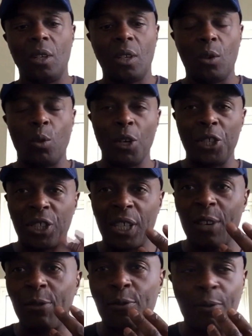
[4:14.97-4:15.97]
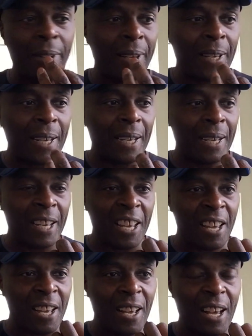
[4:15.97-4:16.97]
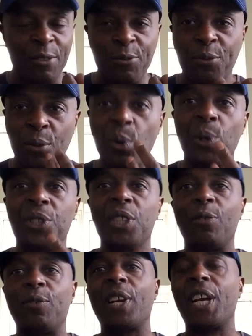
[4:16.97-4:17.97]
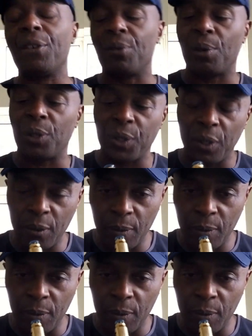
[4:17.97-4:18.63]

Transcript: I want to see how, how fruity the flavour is.